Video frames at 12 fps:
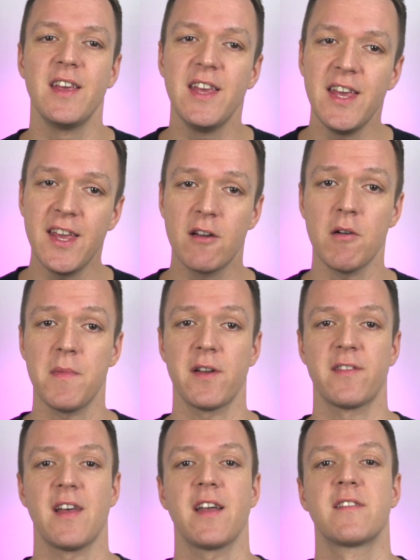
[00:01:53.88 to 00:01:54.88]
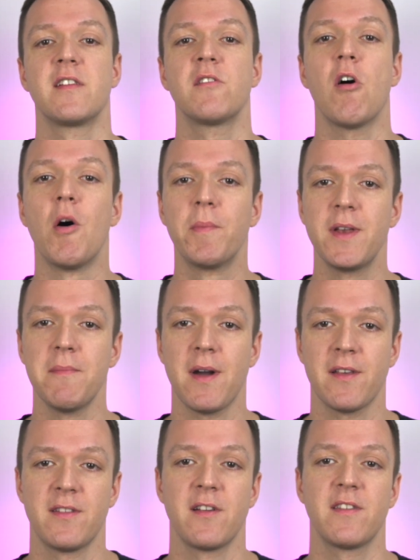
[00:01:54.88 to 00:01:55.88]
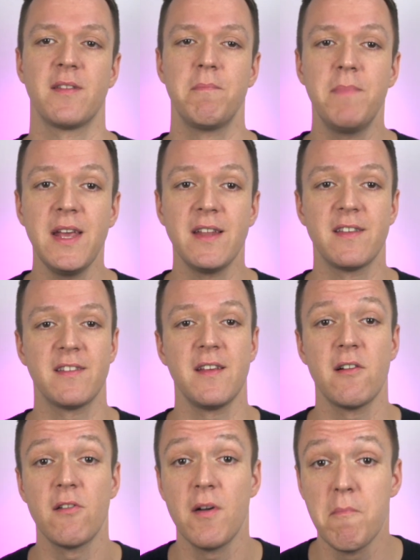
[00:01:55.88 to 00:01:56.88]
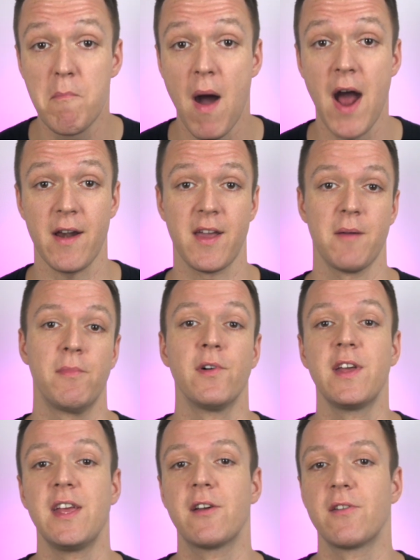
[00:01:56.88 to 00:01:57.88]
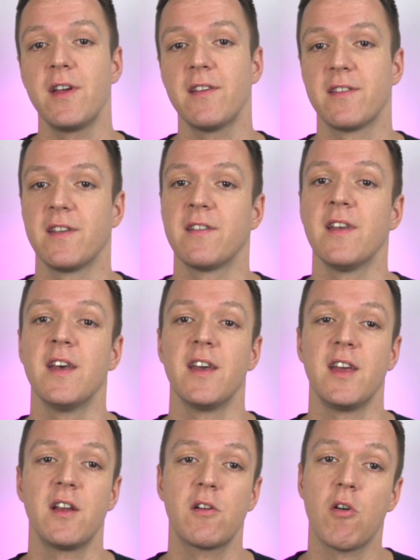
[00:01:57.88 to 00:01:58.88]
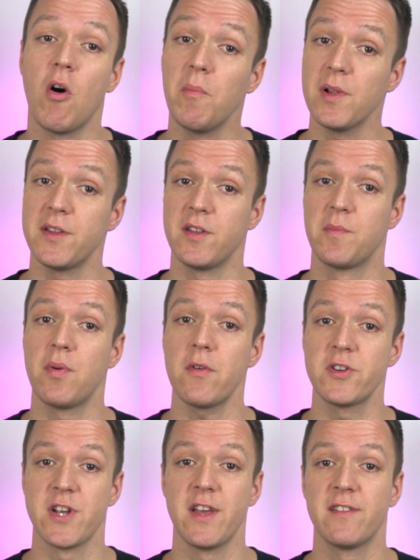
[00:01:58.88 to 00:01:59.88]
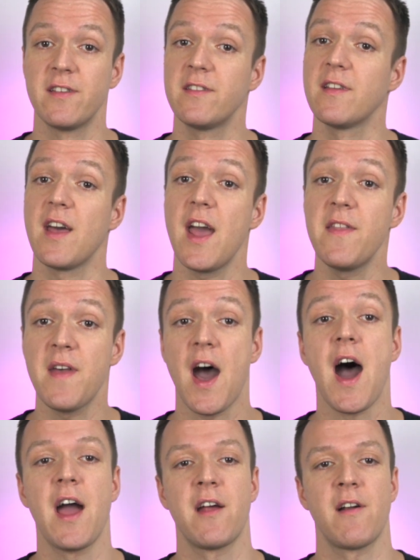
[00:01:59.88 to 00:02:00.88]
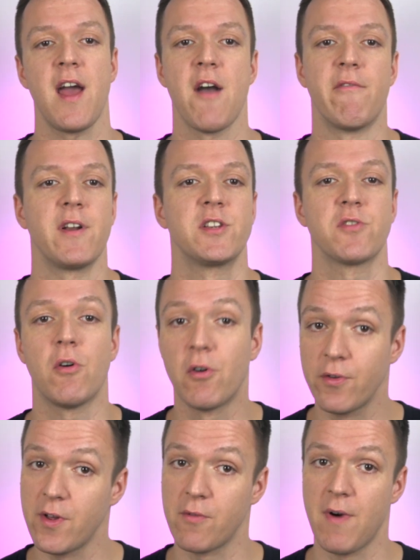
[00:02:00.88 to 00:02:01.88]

E-commerce sites that optimize their speed see remarkable increases in completed purchases and higher average order